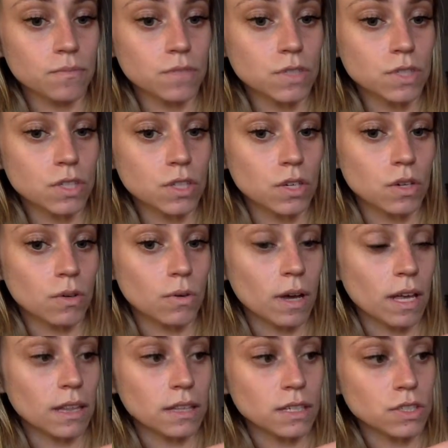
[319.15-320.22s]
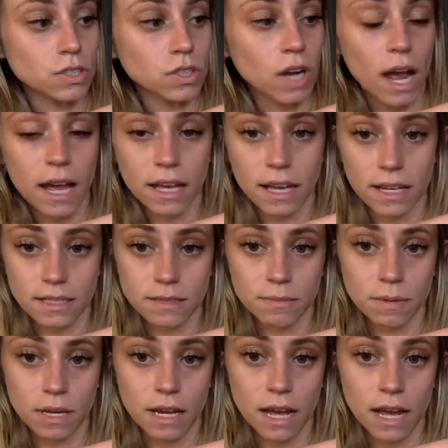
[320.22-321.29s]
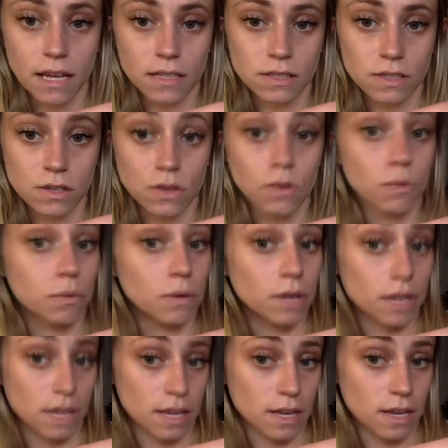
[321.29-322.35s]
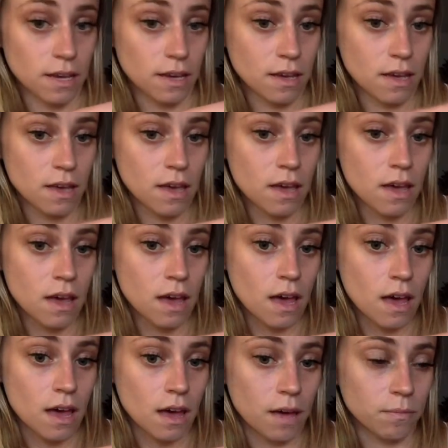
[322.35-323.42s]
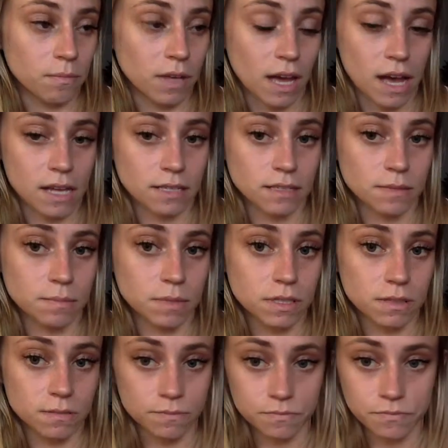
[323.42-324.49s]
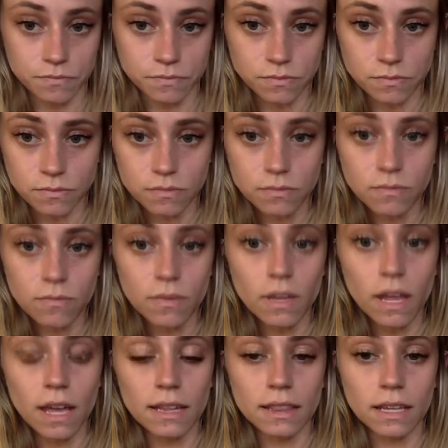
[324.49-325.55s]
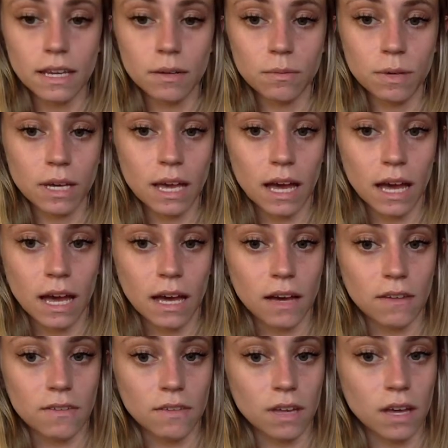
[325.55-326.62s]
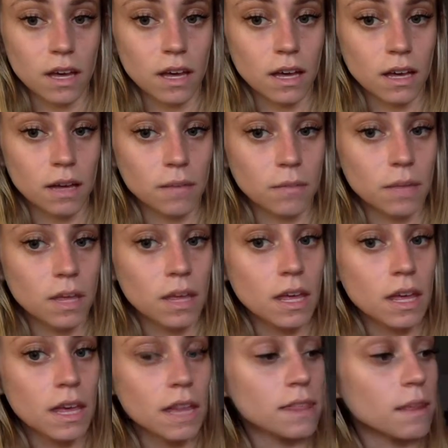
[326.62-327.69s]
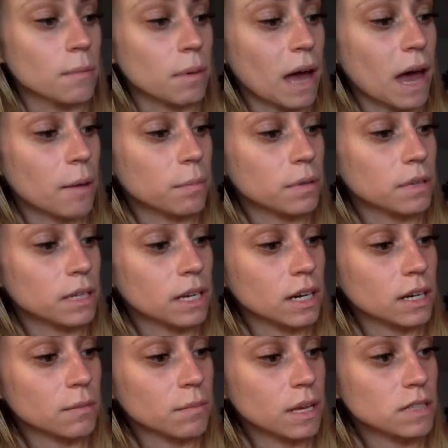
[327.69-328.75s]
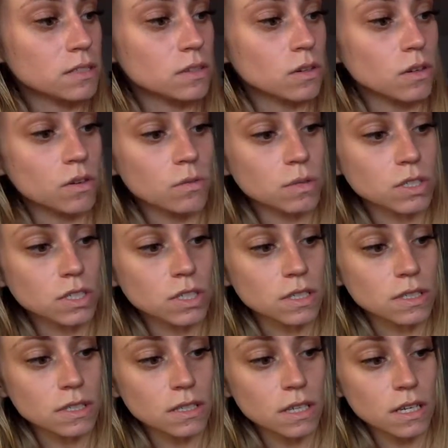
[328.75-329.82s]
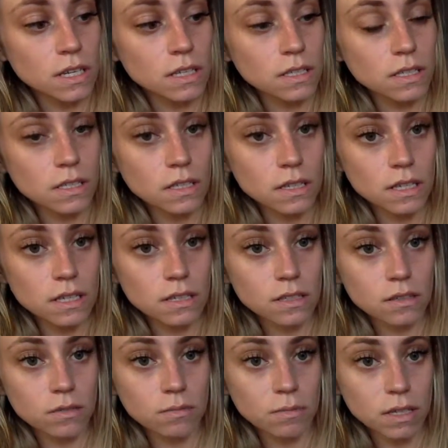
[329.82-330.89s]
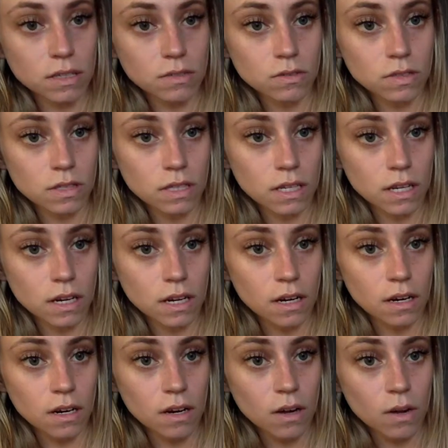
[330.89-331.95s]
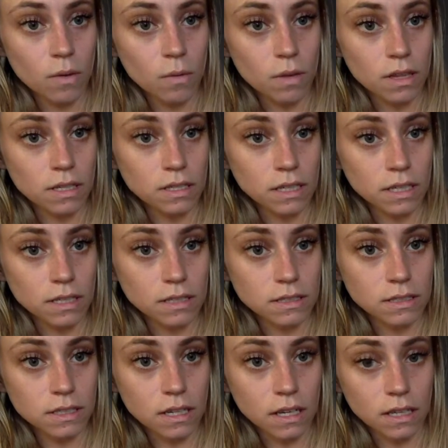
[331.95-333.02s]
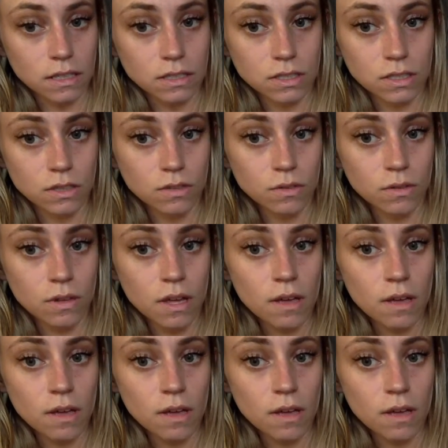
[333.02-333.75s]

two, and the tricuspid has three cusps. And then we have the papillary muscle, which is these little muscles here where the tendons connect to.